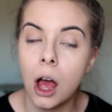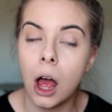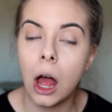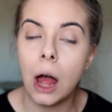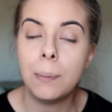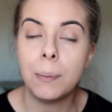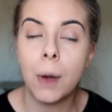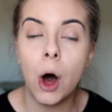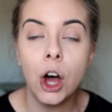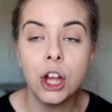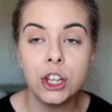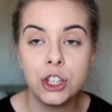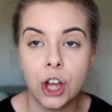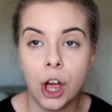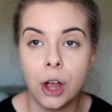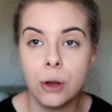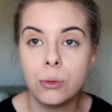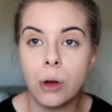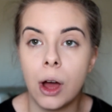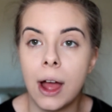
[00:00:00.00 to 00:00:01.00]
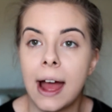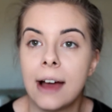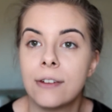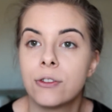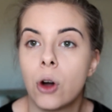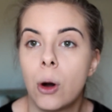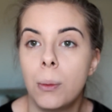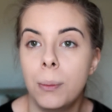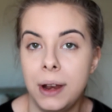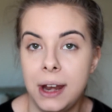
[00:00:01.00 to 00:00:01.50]
I don't, I
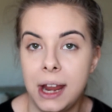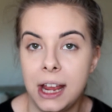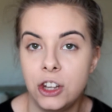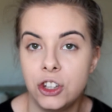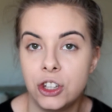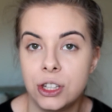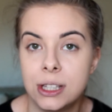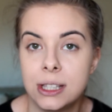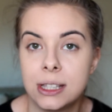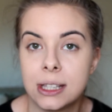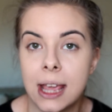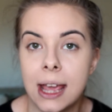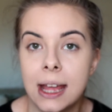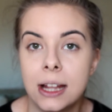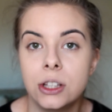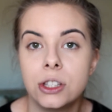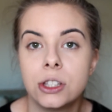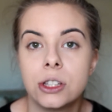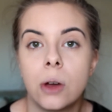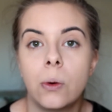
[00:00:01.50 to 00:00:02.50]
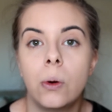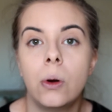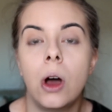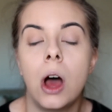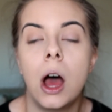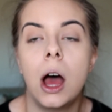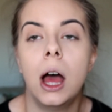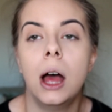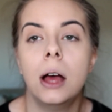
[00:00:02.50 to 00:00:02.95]
have combination skin, so